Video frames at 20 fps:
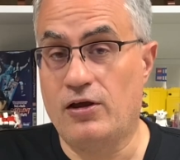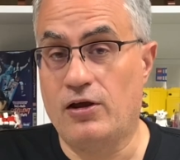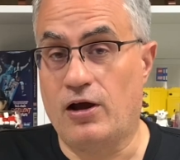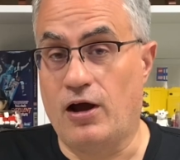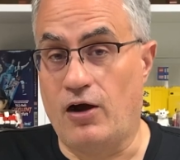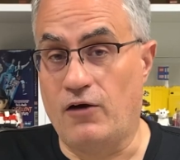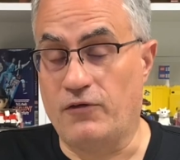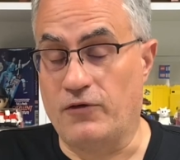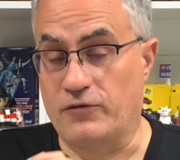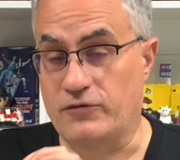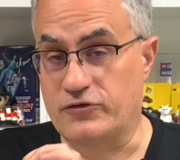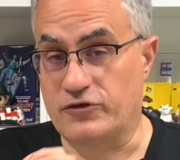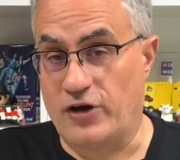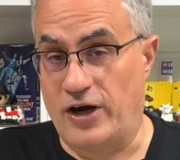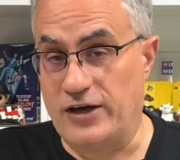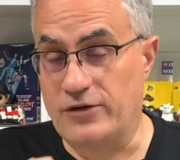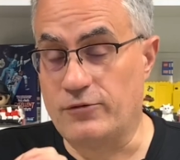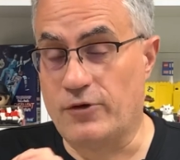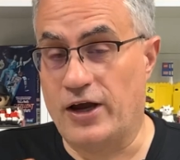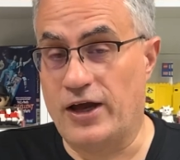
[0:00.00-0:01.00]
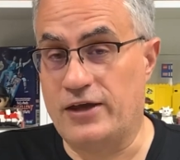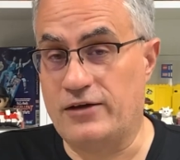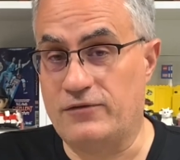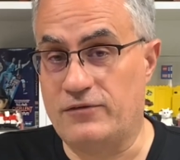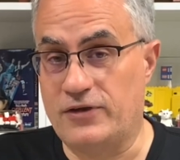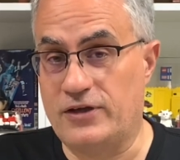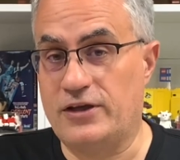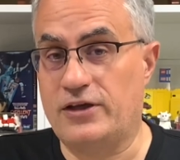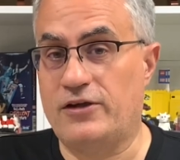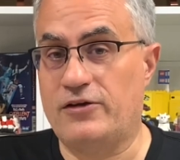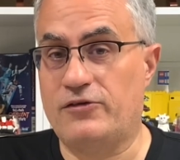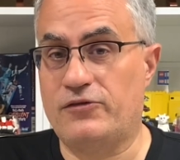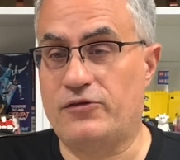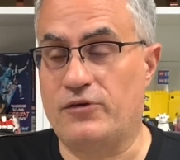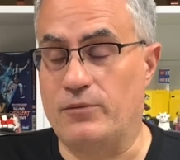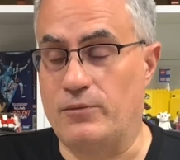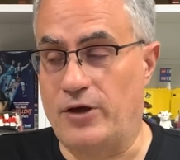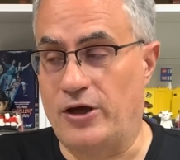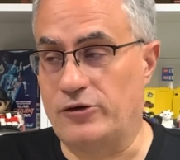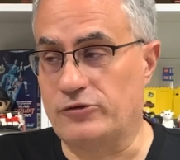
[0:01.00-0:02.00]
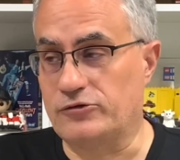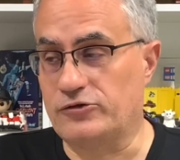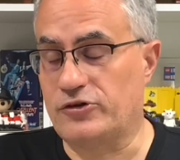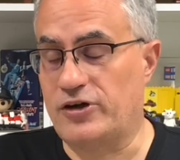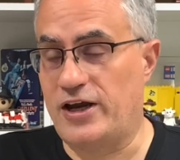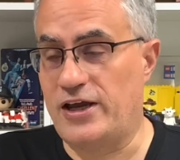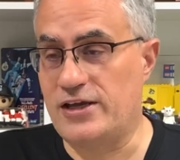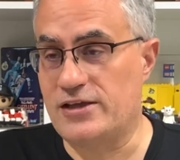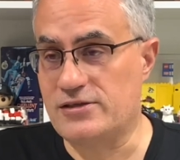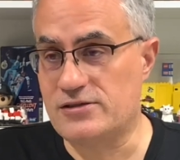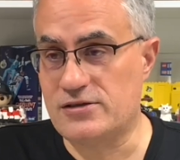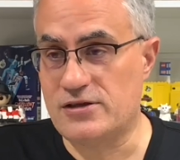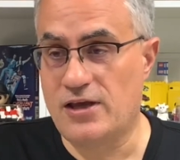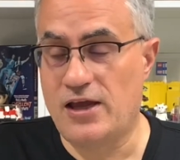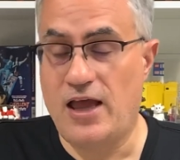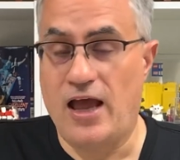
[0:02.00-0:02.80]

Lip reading: off of train ride videos on model trains.